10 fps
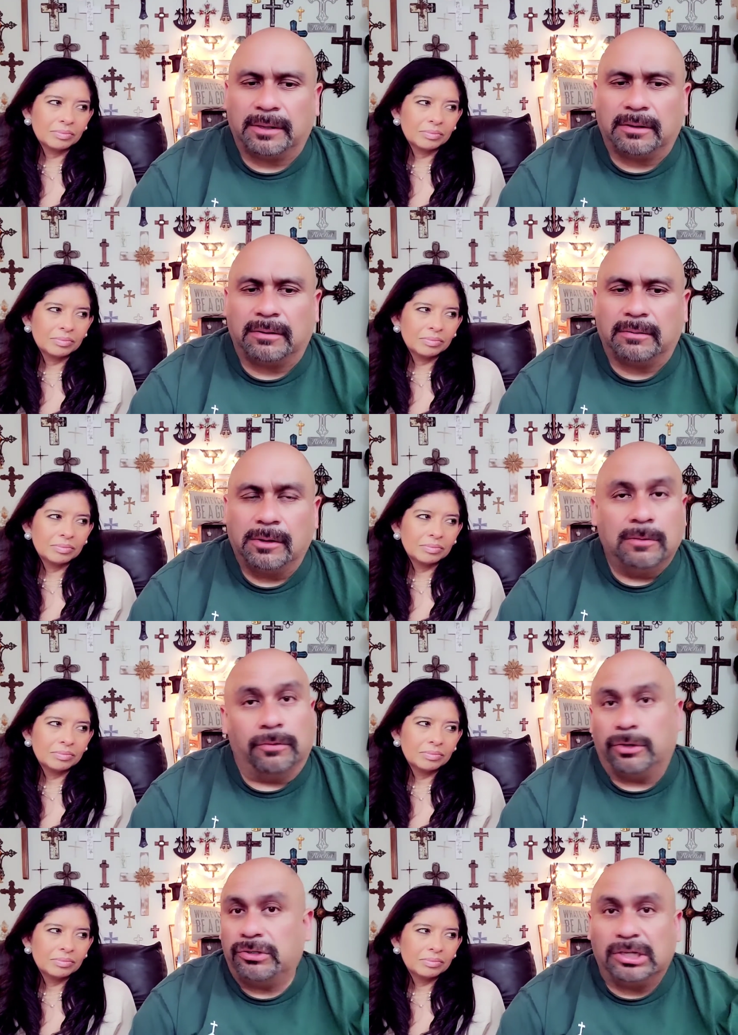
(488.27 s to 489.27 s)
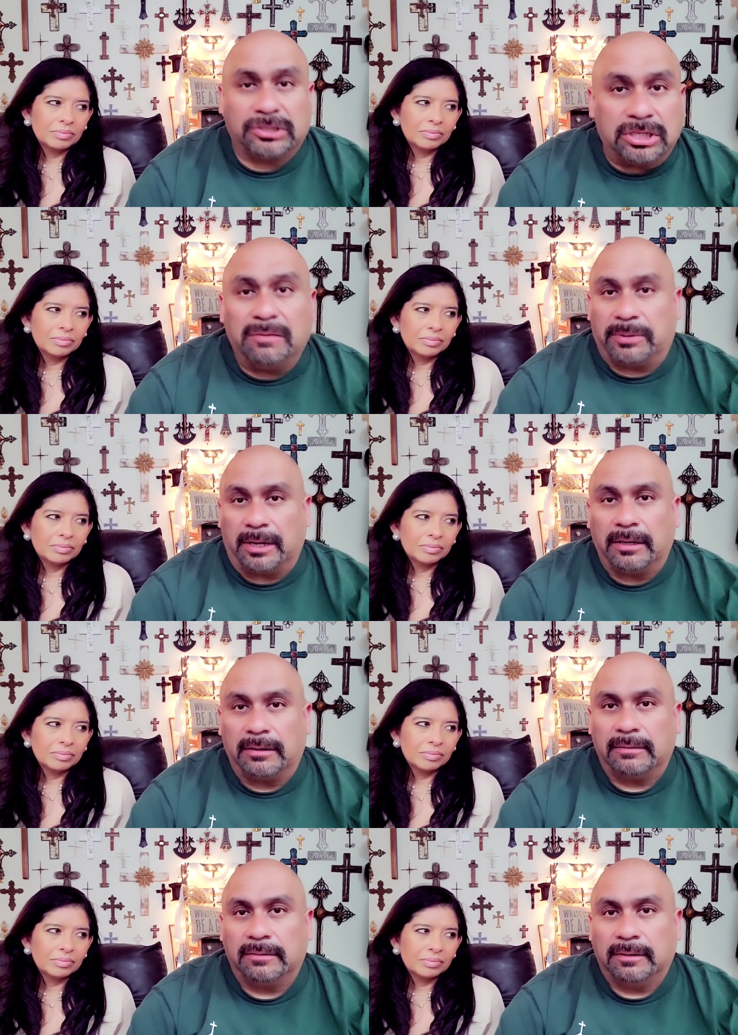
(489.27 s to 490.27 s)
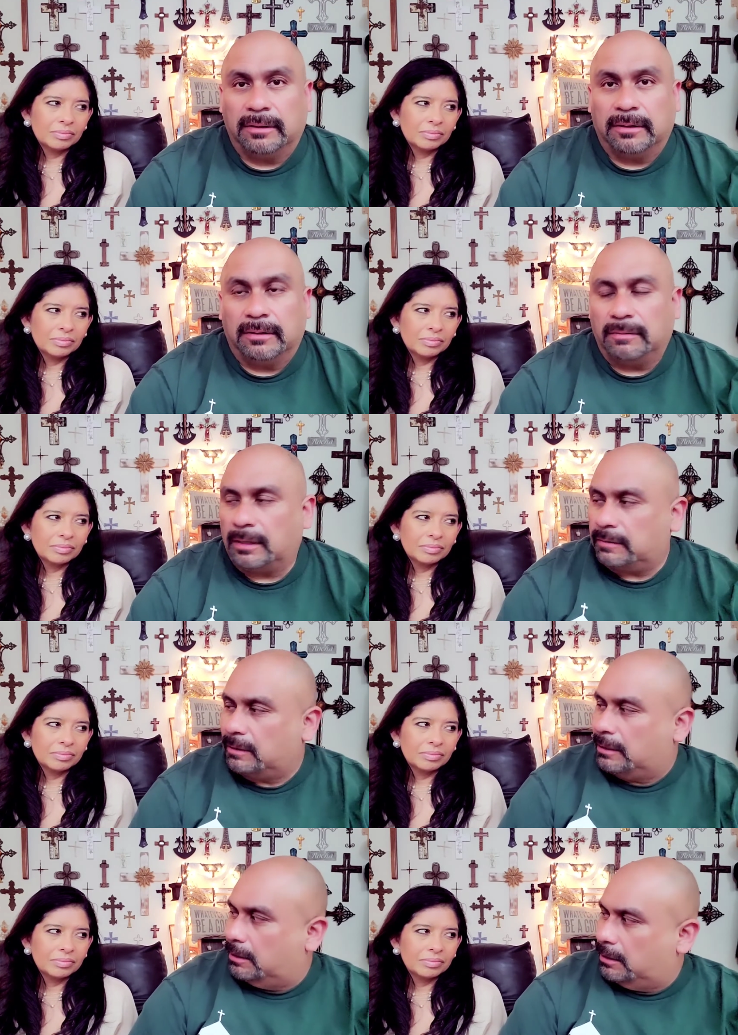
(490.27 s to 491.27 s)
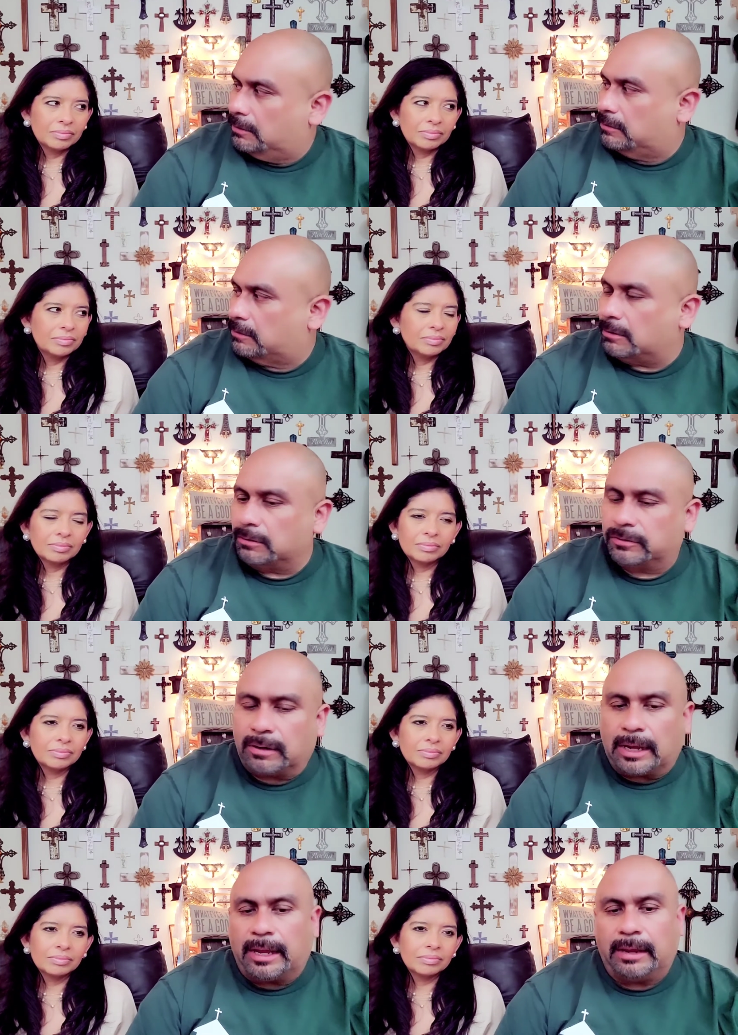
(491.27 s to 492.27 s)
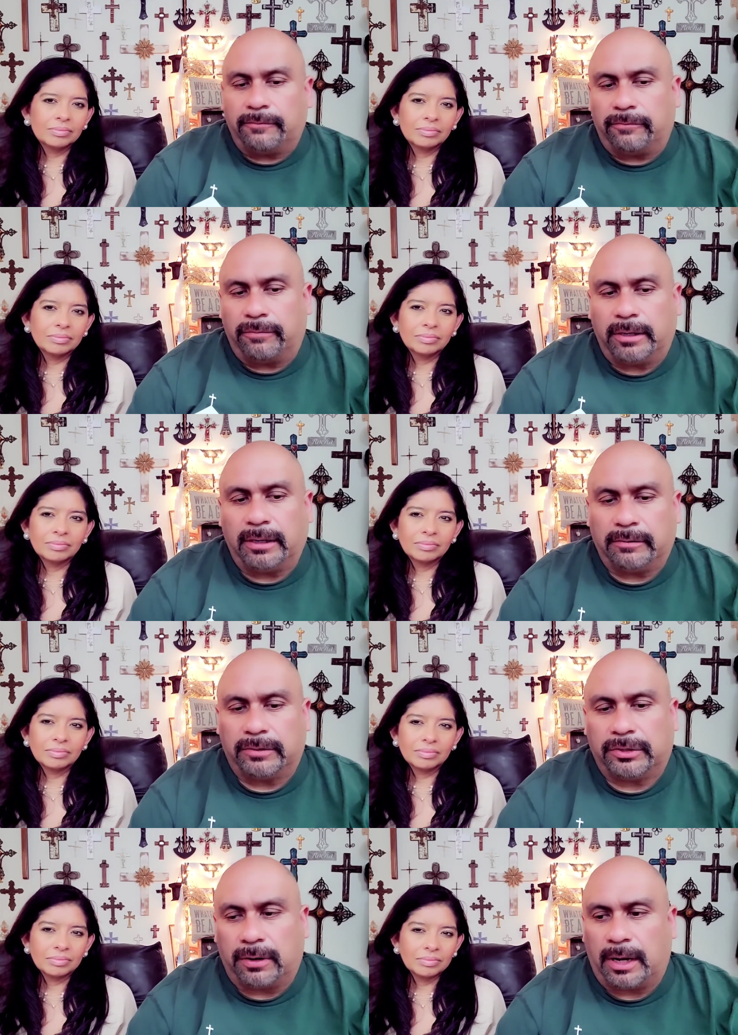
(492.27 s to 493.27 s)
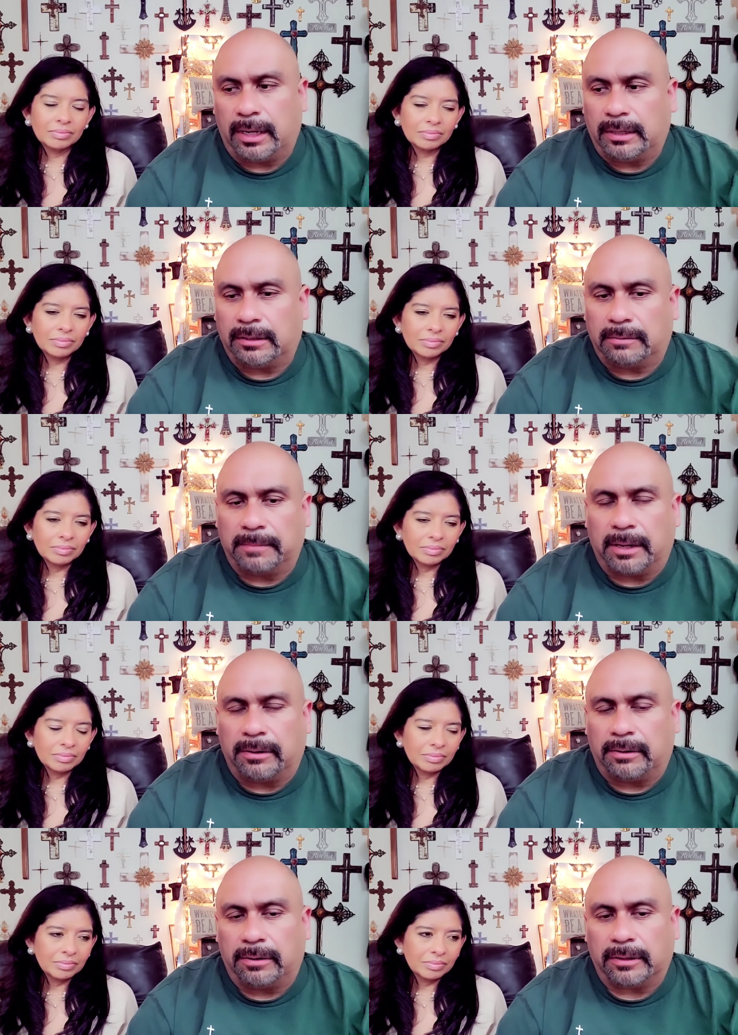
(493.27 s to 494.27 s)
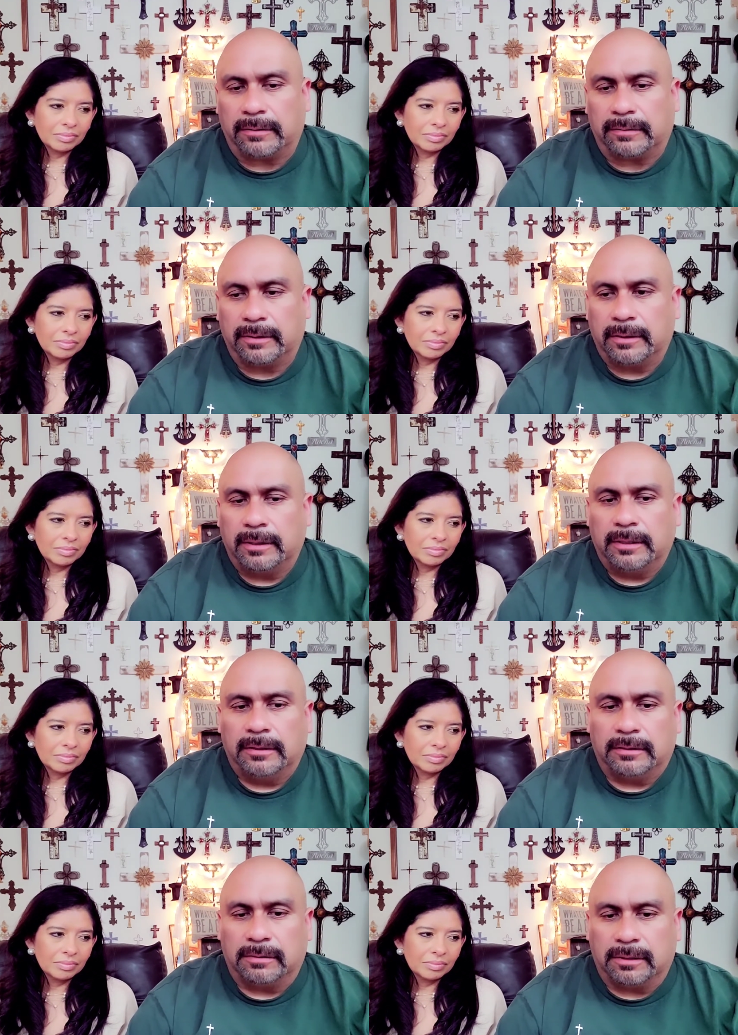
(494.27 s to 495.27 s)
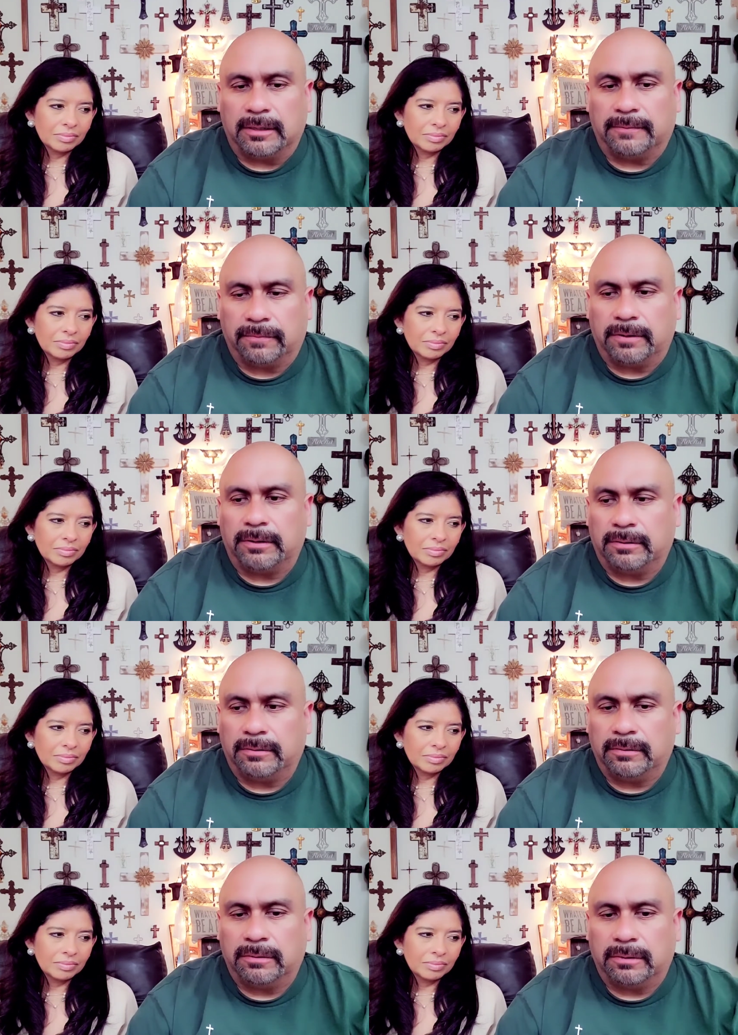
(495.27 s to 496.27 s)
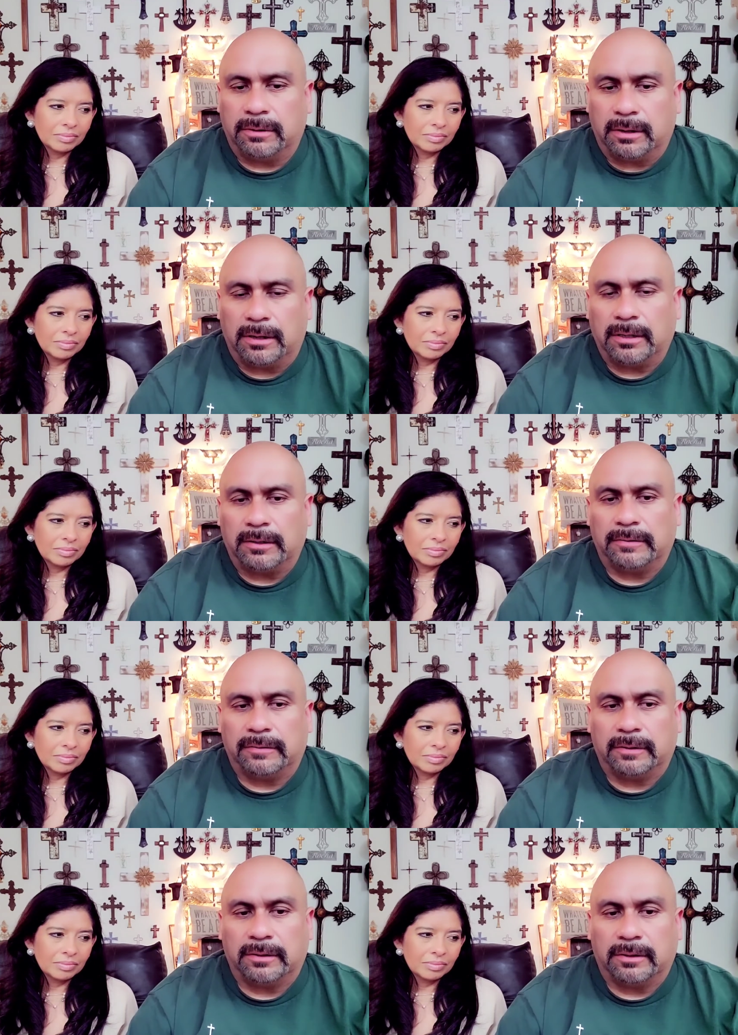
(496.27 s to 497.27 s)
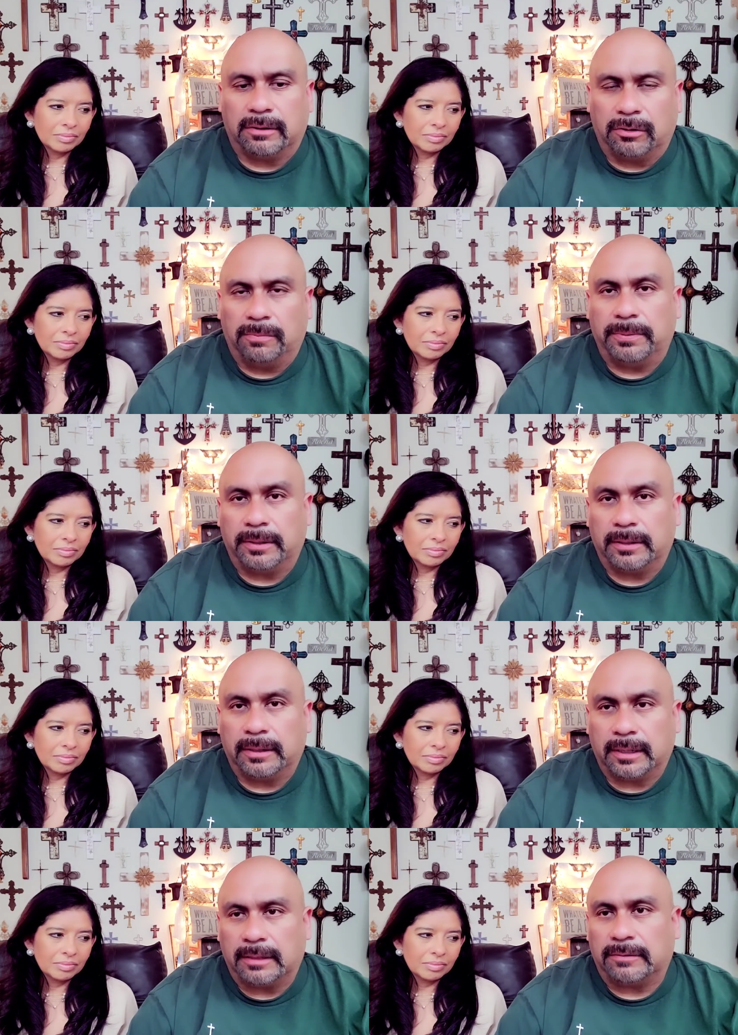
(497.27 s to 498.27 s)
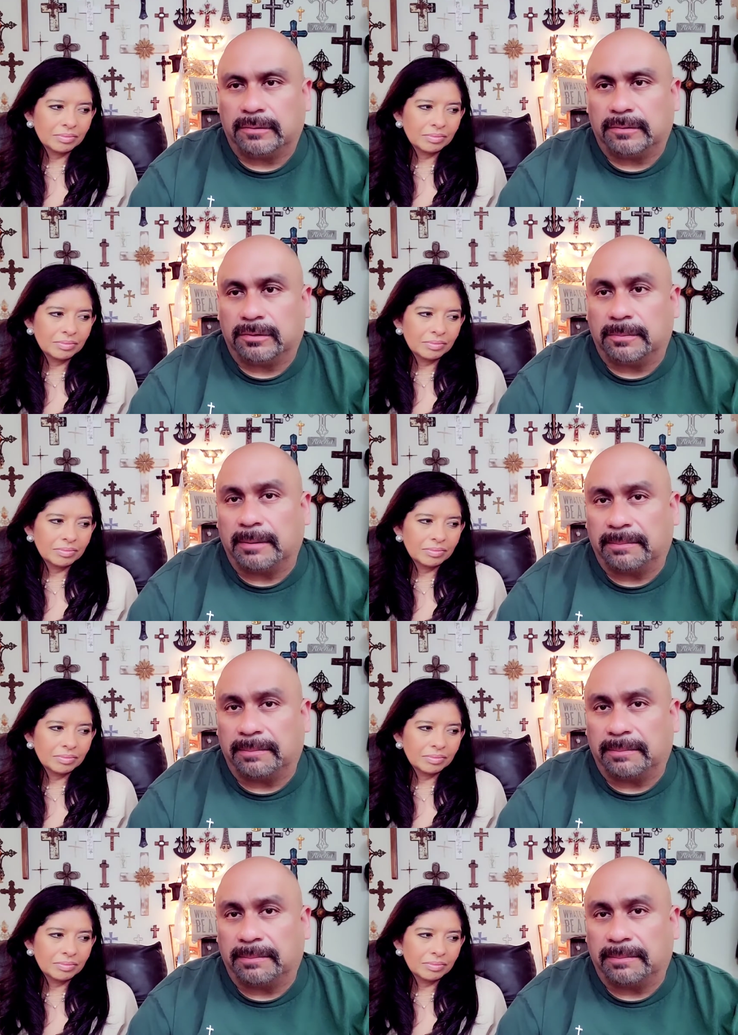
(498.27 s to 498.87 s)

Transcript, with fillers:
Speaker 1: you know? Well, you just do, brother. Well, that's not an answer. So I, I really tried my hardest to give real, honest, open answers to my